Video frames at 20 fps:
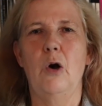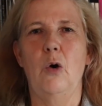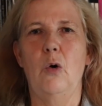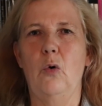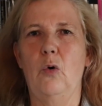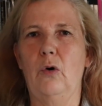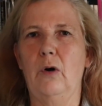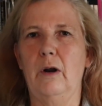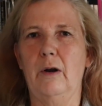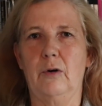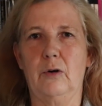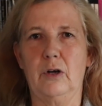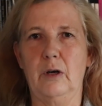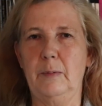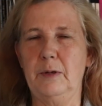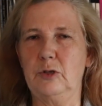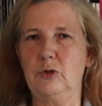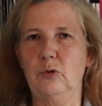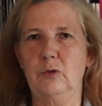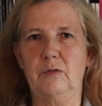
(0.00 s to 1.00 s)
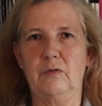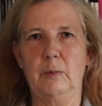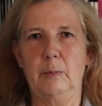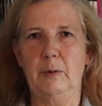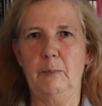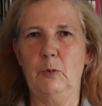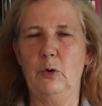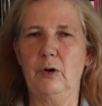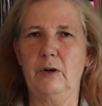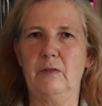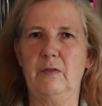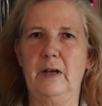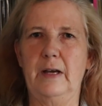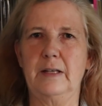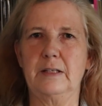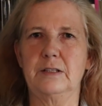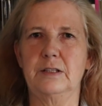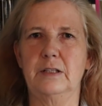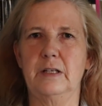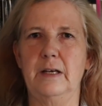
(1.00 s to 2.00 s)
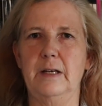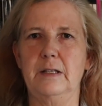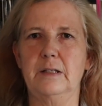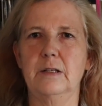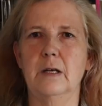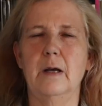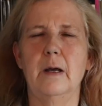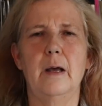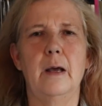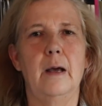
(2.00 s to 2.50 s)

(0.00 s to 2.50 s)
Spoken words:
or are coming to it from a more advanced state.